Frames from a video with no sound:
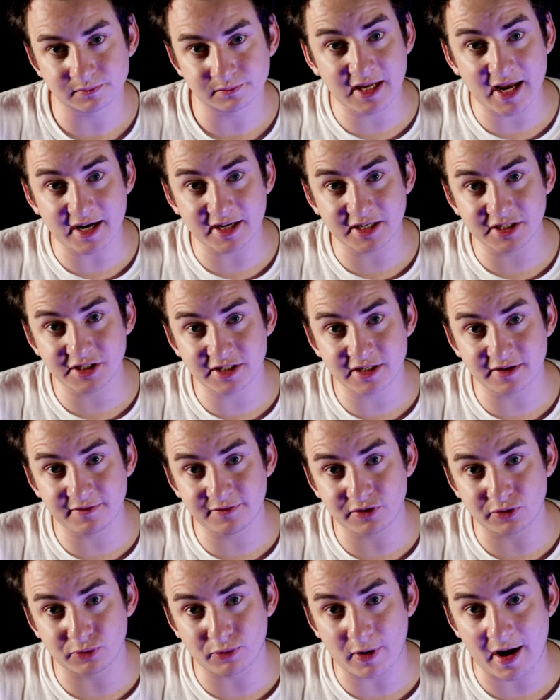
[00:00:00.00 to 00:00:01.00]
Deictic
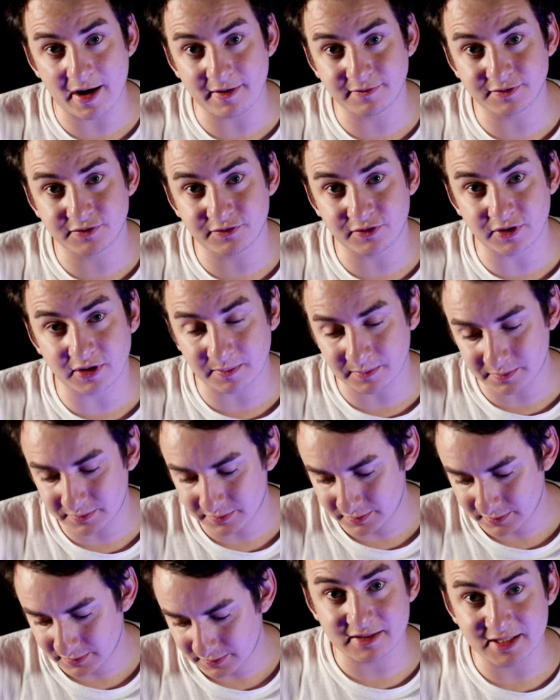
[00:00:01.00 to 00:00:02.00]
shift derives
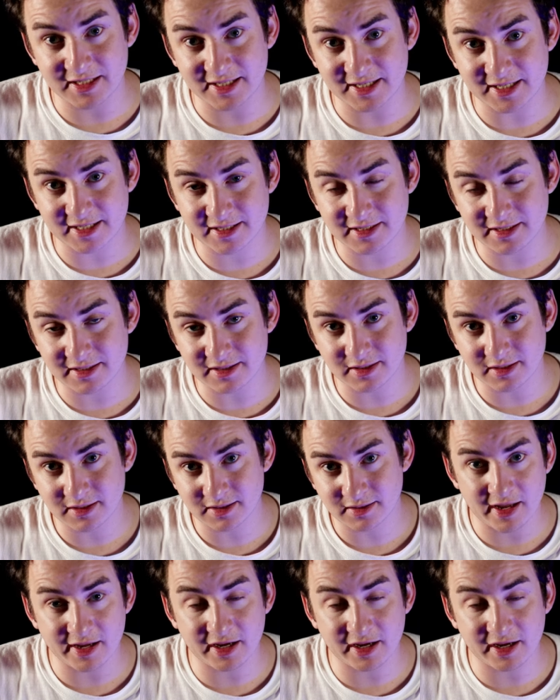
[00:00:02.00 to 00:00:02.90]
from deixis,